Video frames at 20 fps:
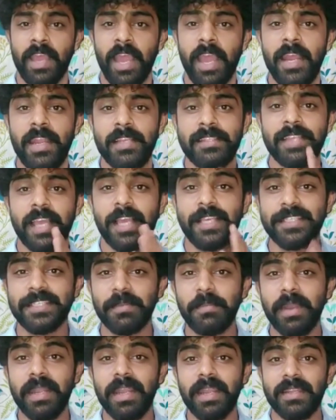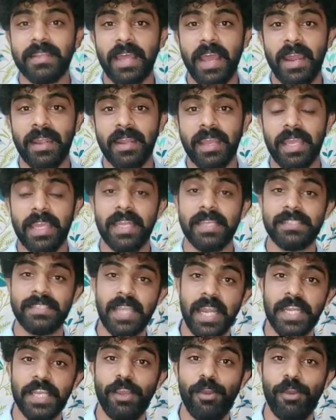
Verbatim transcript: It is estimated that in a study